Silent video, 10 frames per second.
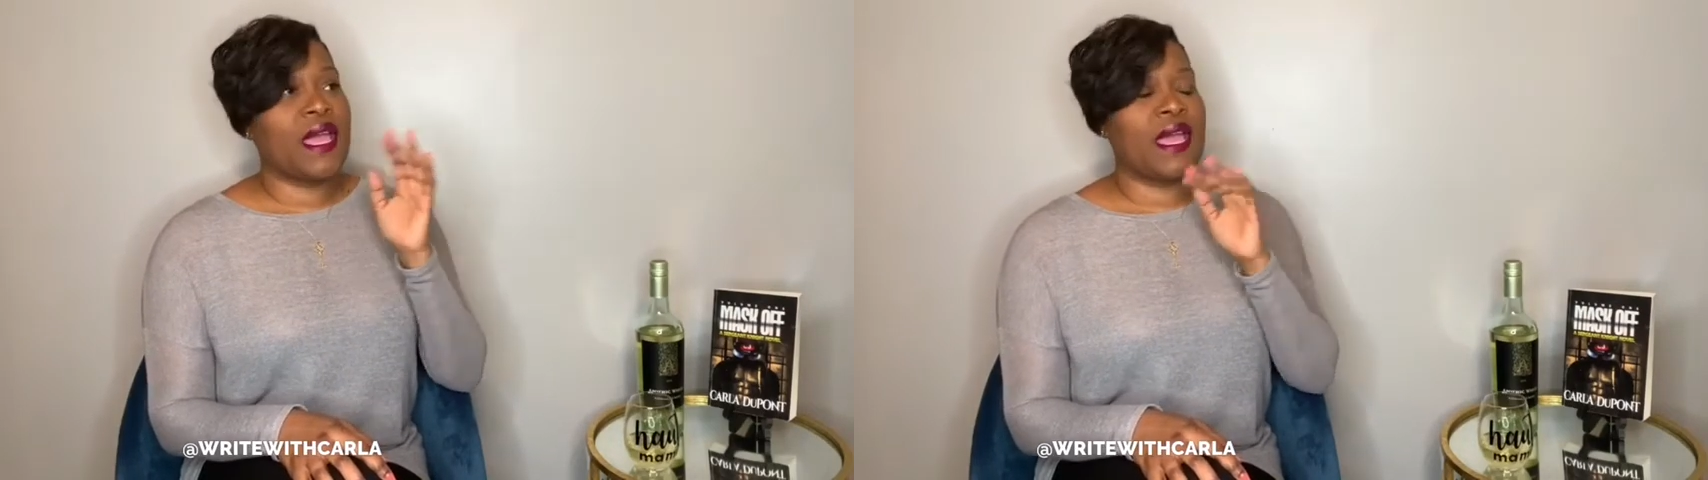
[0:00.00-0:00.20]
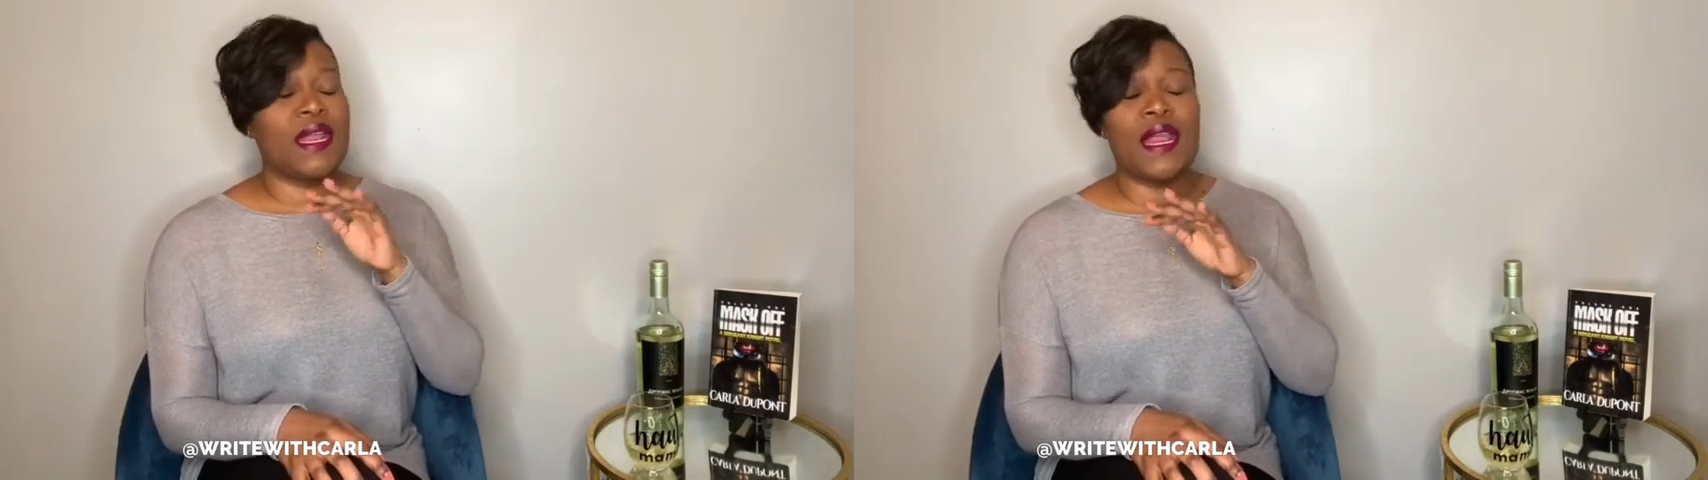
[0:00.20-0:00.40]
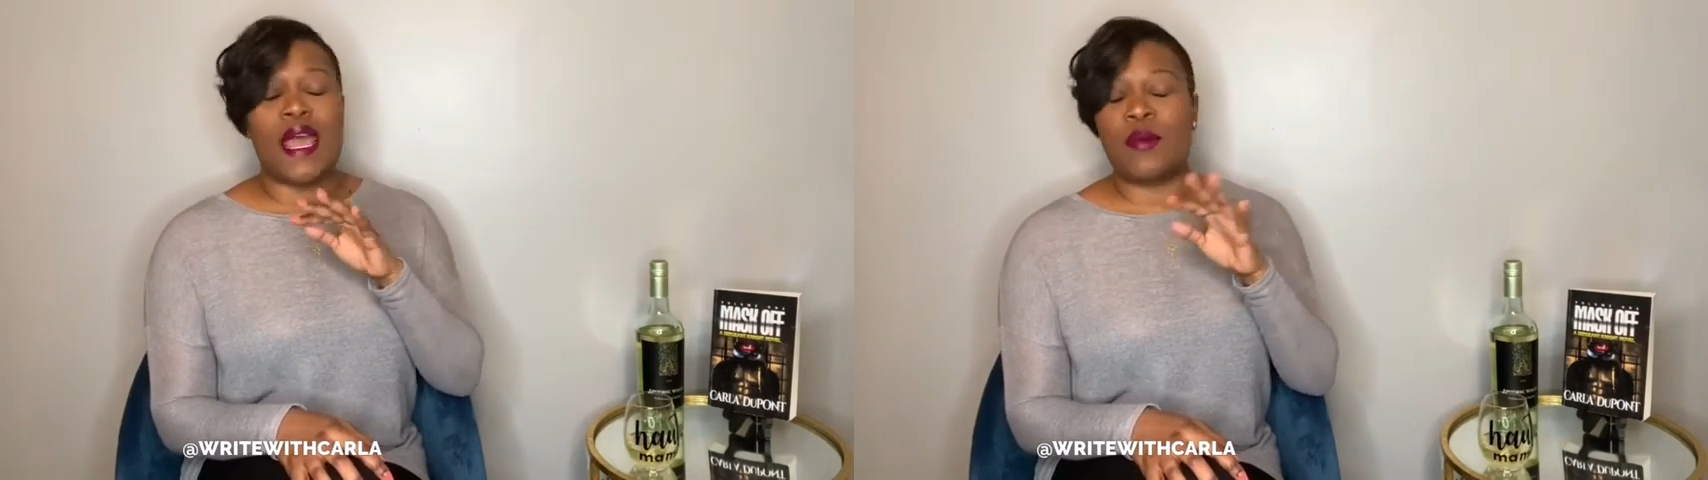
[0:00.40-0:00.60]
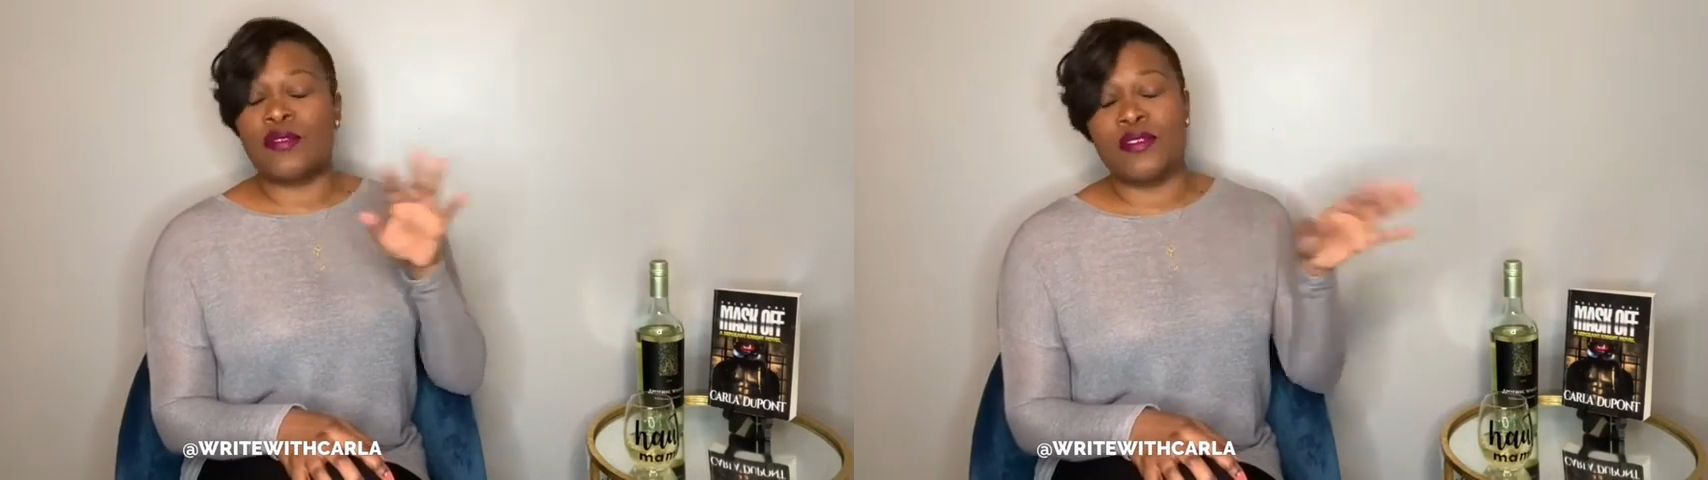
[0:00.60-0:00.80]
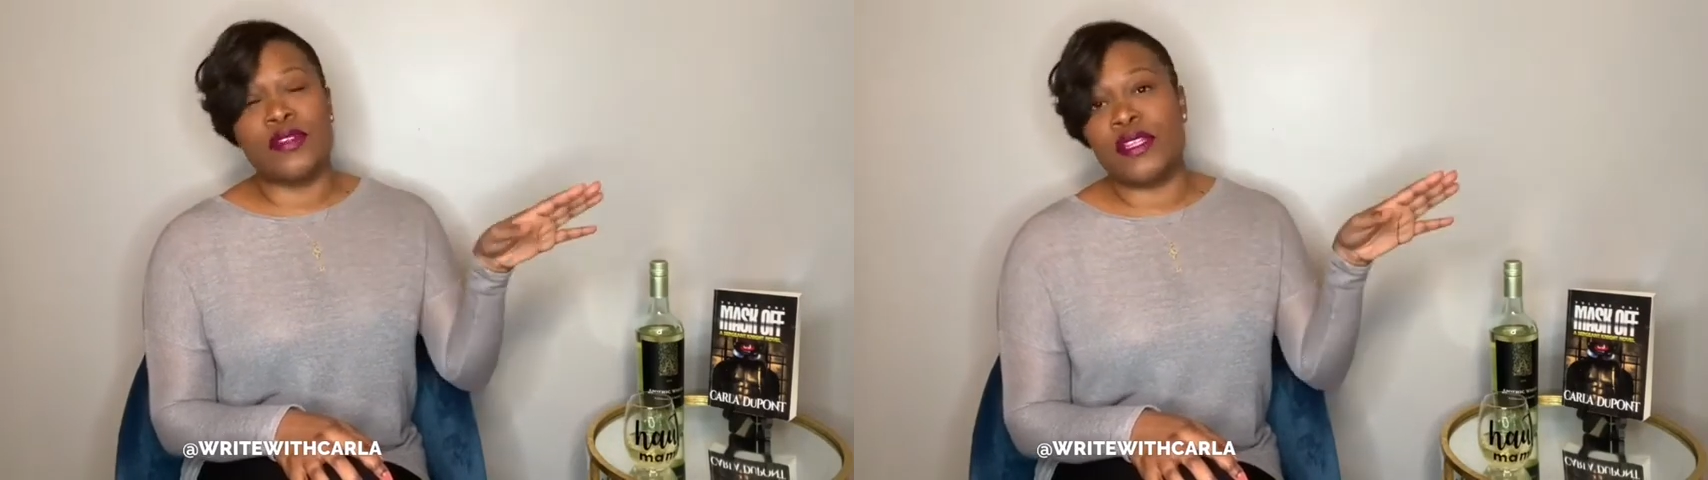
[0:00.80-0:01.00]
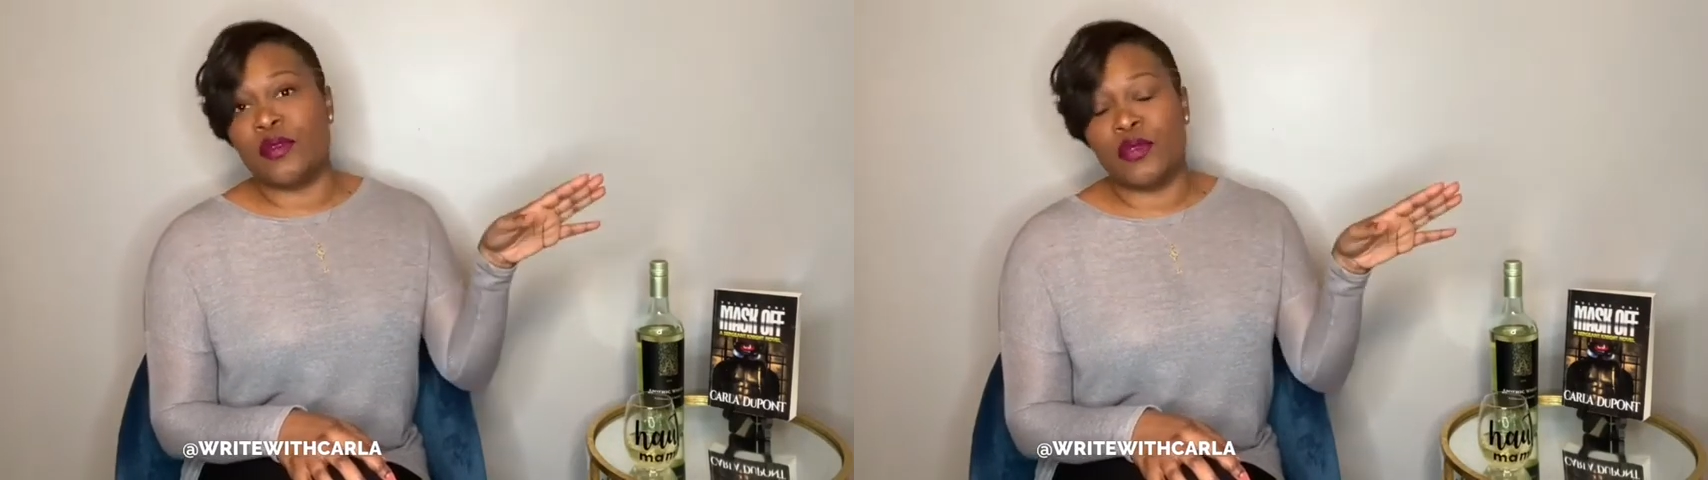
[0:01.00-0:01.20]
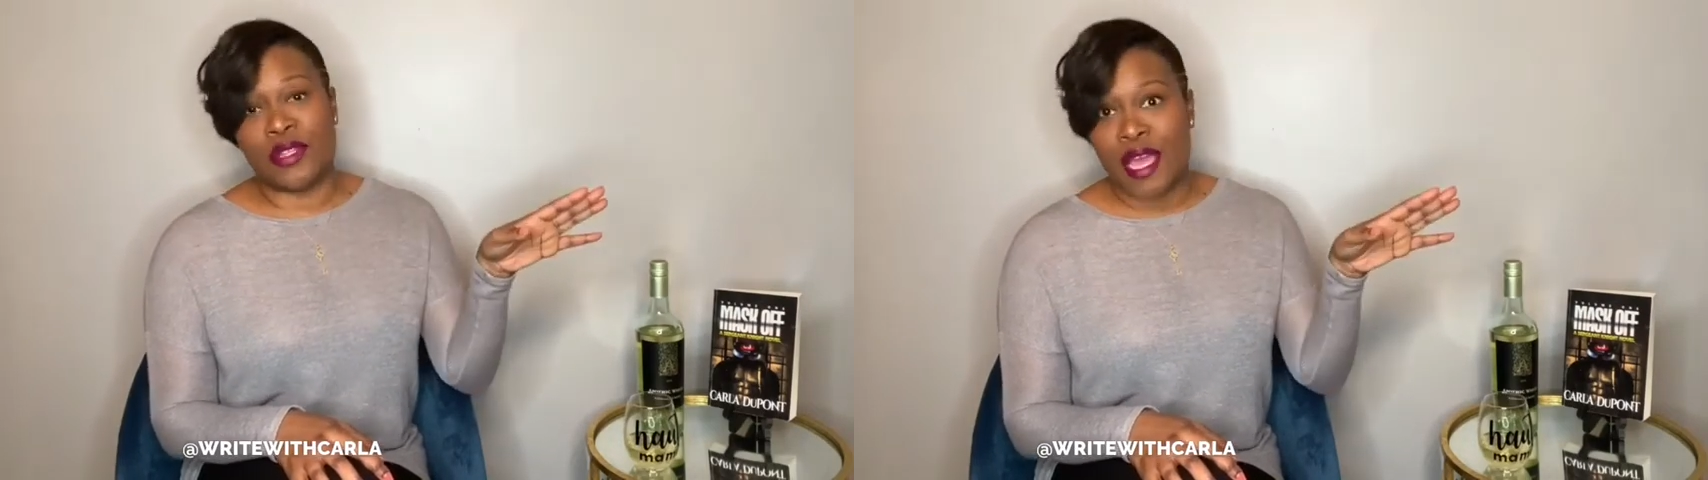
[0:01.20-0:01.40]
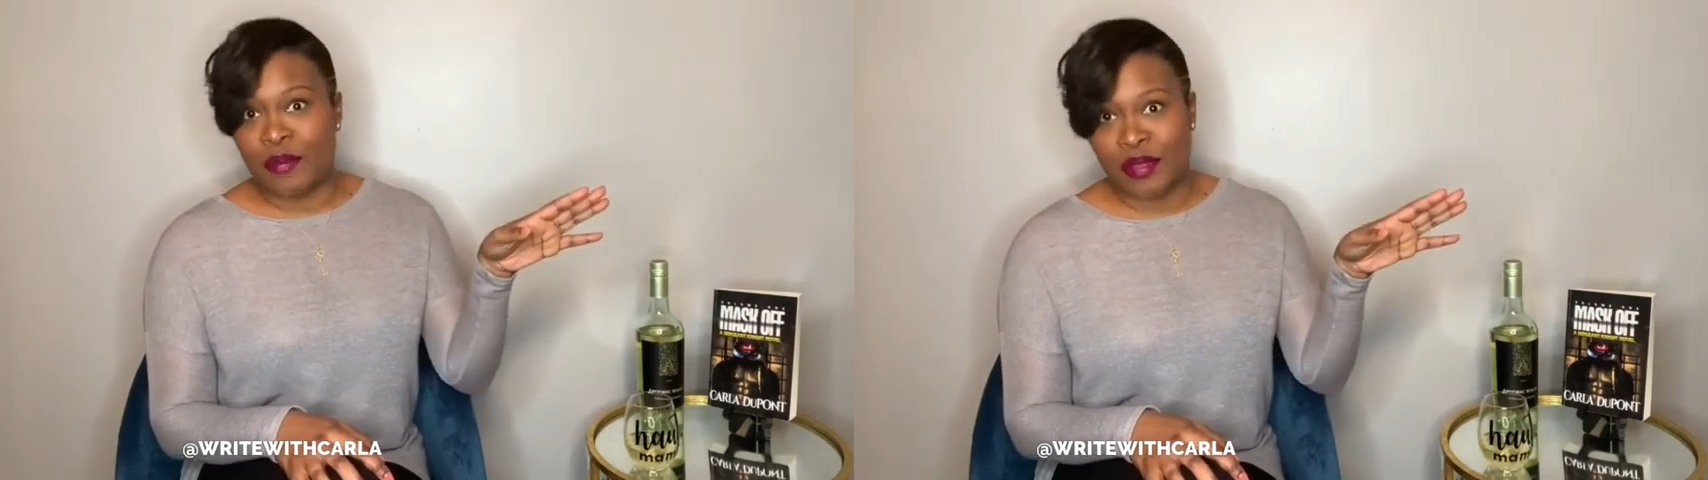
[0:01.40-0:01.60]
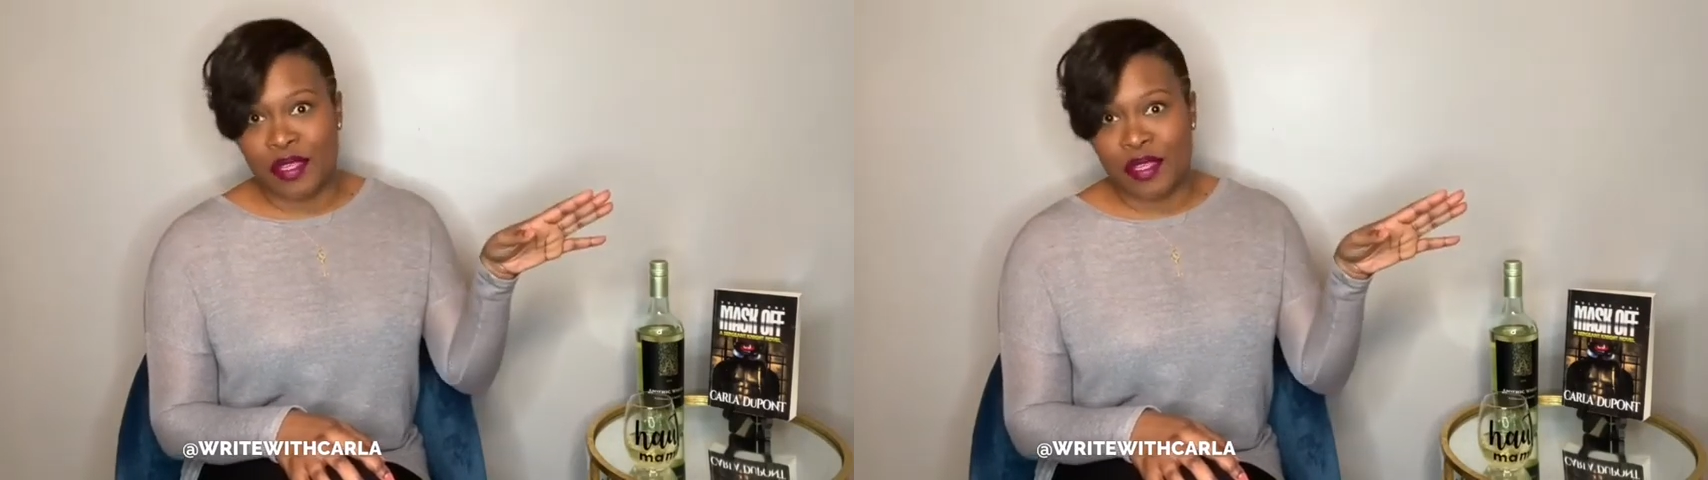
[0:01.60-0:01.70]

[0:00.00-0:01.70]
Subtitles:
and it absolutely will not be